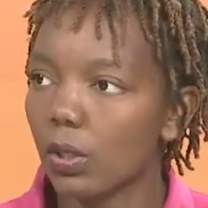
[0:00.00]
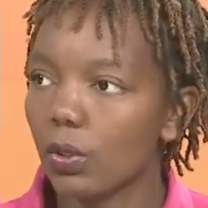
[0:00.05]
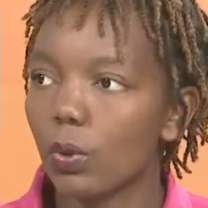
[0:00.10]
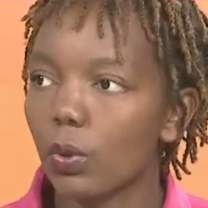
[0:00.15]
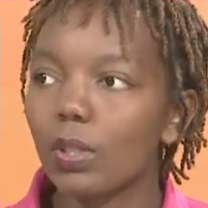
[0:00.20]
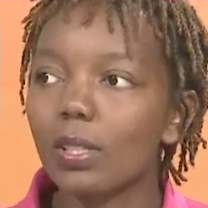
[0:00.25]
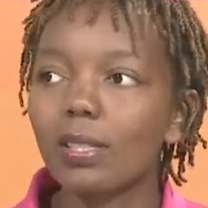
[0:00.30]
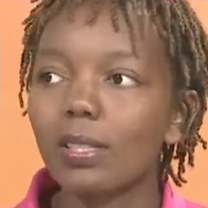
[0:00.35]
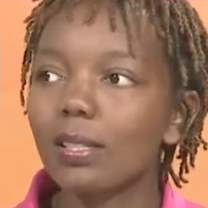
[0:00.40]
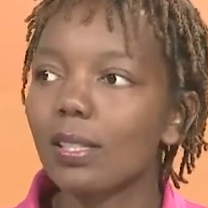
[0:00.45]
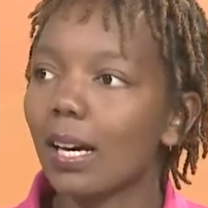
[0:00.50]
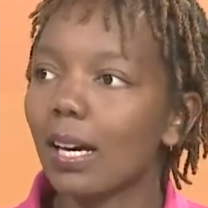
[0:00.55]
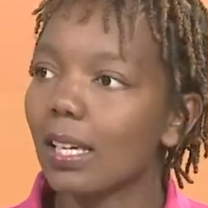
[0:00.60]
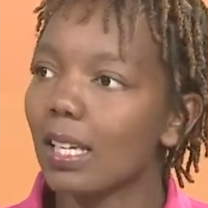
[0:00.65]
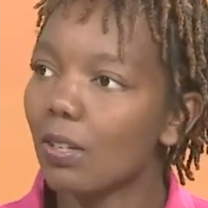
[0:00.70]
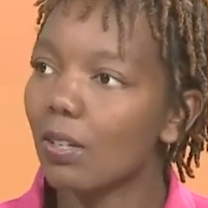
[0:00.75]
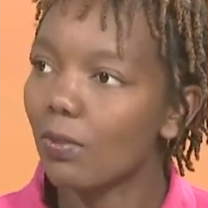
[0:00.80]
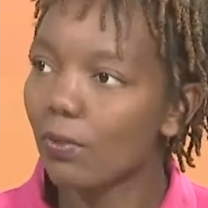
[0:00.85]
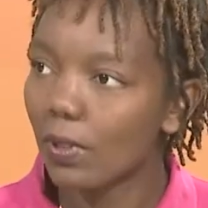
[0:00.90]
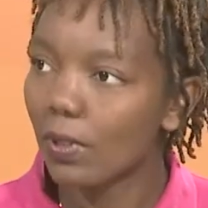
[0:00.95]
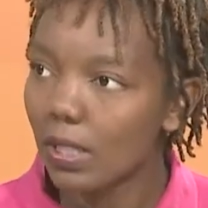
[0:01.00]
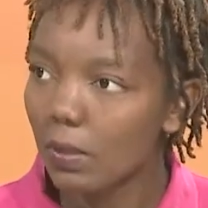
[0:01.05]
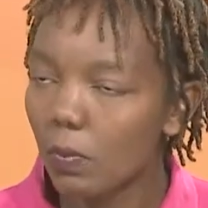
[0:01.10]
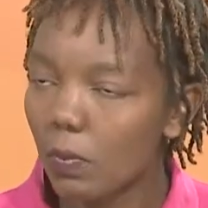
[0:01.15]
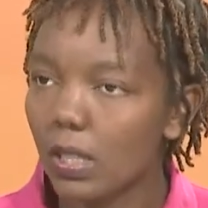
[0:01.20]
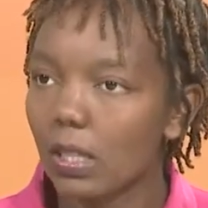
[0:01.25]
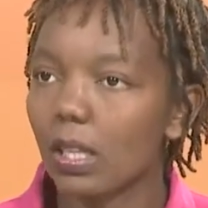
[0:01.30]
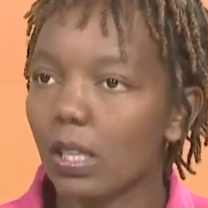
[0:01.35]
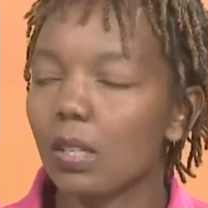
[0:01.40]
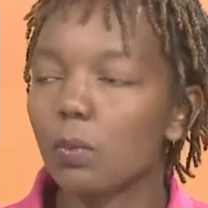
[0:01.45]
So it's an
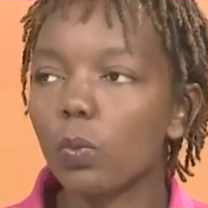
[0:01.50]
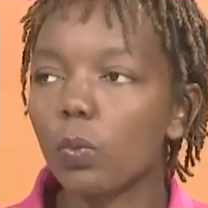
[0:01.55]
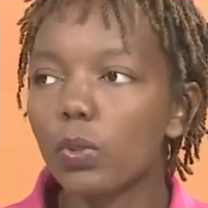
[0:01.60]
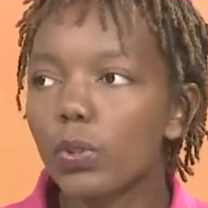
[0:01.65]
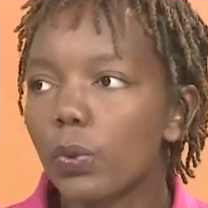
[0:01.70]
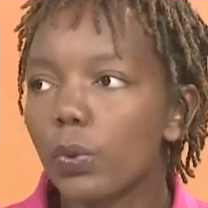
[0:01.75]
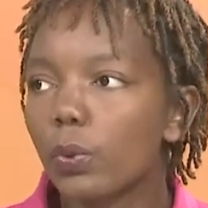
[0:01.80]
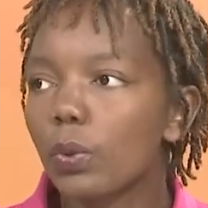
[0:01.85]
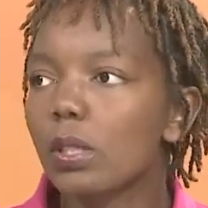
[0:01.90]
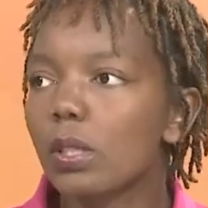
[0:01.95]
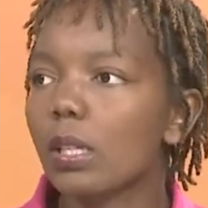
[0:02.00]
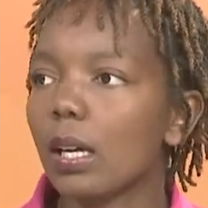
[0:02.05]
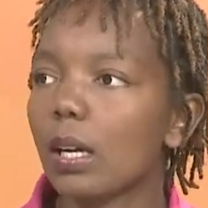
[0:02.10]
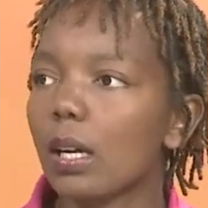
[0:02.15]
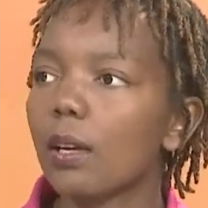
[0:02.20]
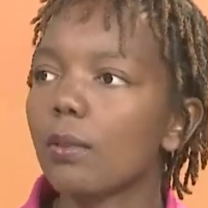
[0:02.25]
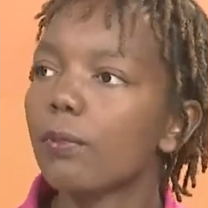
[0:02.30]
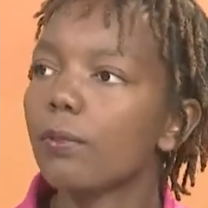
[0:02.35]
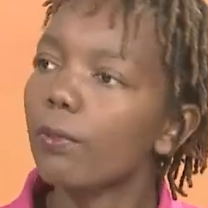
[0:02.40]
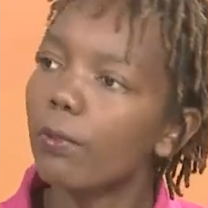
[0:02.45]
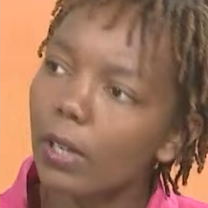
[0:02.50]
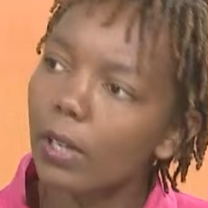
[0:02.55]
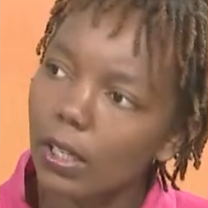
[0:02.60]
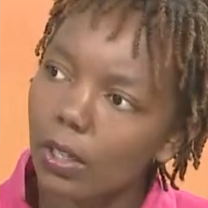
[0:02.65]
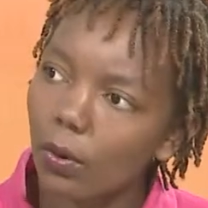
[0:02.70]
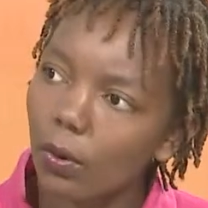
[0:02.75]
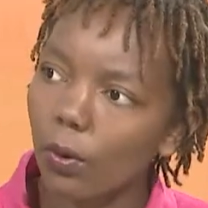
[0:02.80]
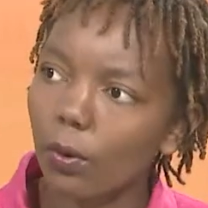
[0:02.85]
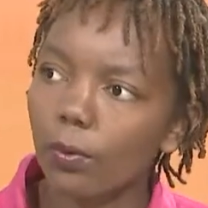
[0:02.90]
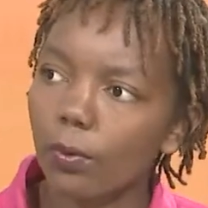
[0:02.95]
investment that most schools are
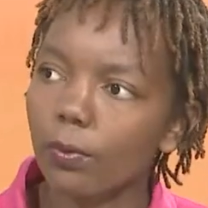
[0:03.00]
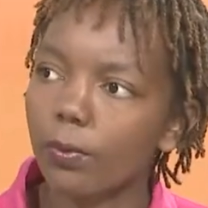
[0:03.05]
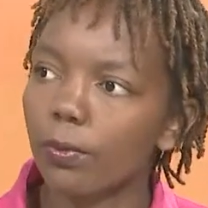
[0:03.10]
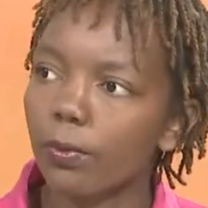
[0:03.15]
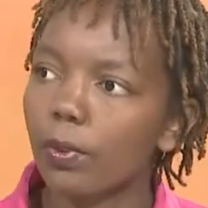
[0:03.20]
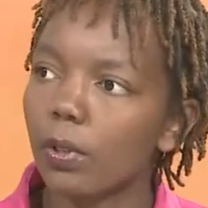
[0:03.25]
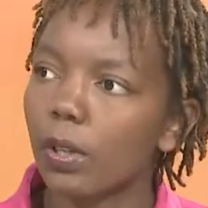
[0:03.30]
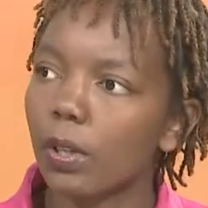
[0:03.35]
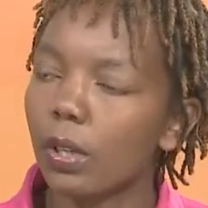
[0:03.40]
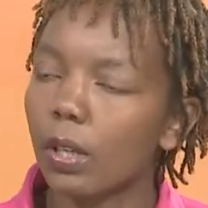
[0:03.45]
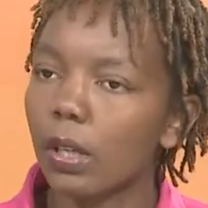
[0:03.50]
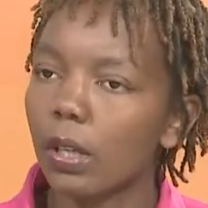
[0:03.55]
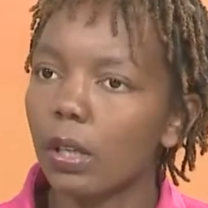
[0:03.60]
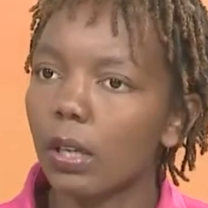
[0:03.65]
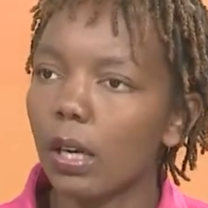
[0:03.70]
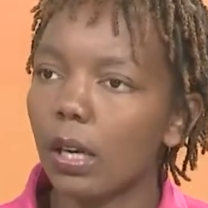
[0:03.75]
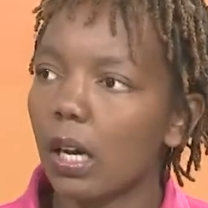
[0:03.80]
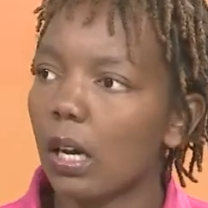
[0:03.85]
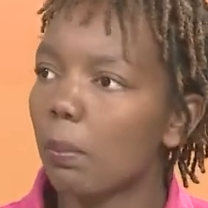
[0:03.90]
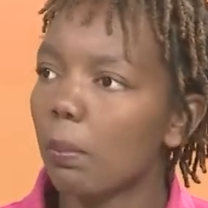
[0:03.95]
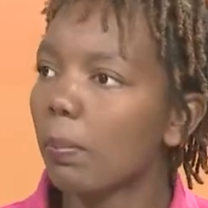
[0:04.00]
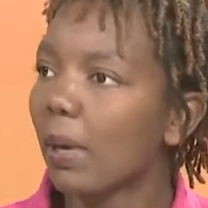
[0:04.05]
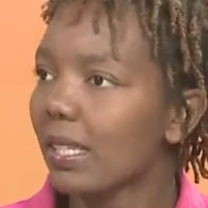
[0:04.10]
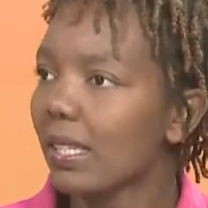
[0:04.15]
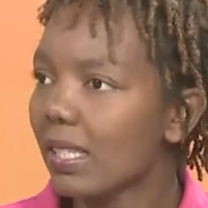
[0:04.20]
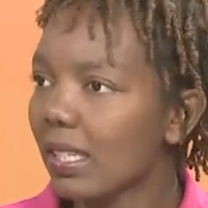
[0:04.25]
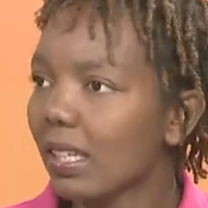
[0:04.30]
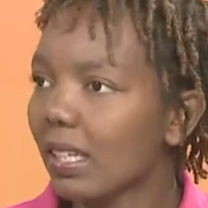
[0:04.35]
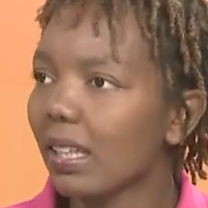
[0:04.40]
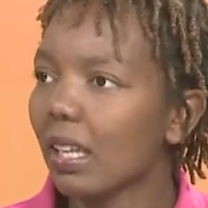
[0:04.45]
afraid of
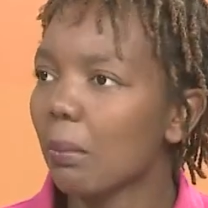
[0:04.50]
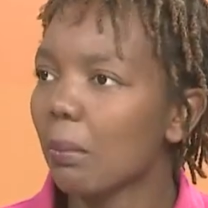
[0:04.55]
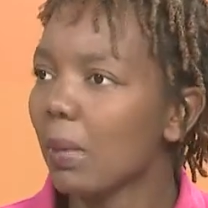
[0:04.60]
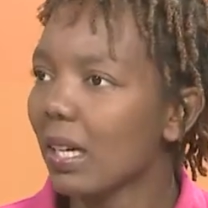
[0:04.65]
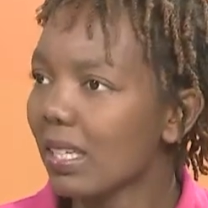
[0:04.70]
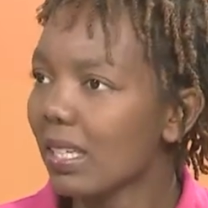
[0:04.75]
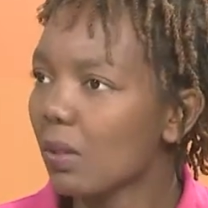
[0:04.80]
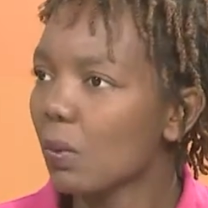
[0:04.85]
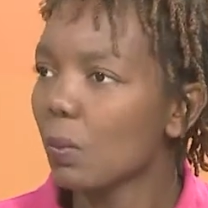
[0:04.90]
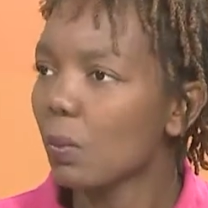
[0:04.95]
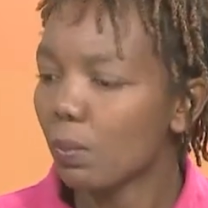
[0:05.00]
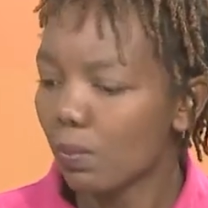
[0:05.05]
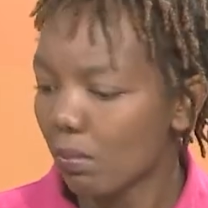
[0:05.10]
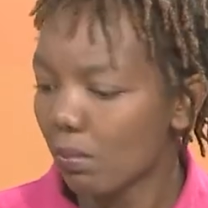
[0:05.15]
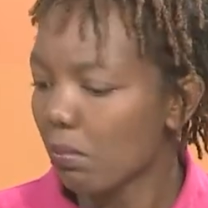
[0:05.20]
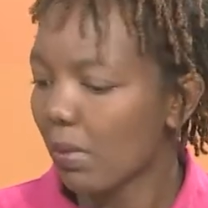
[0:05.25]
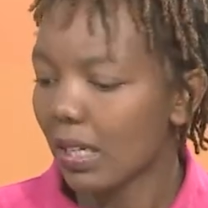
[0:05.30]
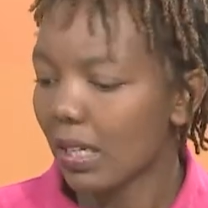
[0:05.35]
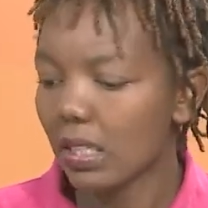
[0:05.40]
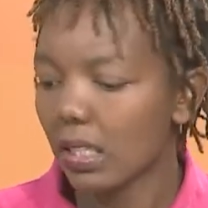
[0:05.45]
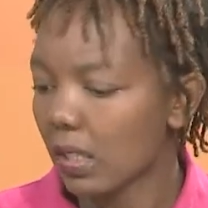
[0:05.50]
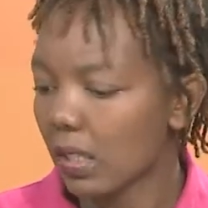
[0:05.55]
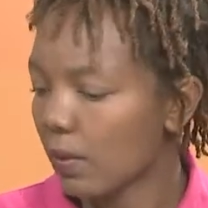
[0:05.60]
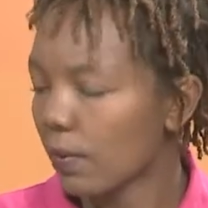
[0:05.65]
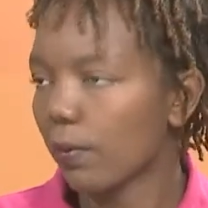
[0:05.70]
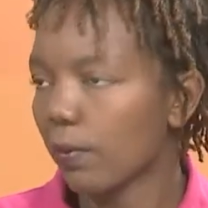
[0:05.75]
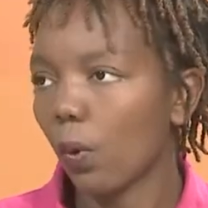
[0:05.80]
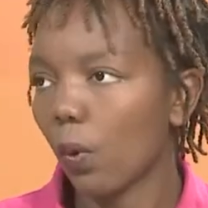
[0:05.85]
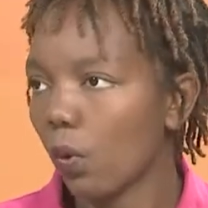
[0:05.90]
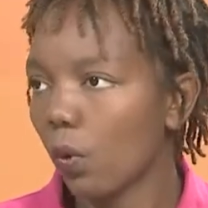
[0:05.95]
parting their
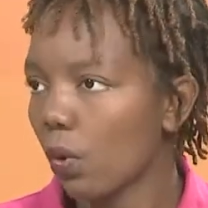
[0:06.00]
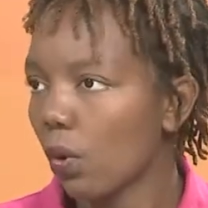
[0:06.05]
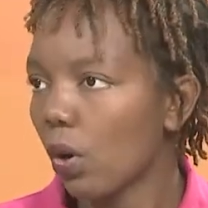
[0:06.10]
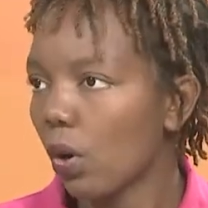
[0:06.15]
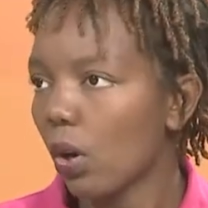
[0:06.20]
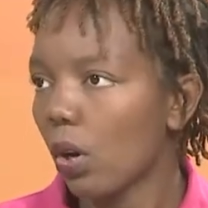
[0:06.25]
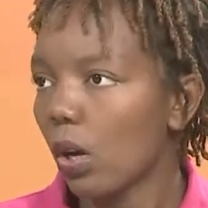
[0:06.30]
monies for.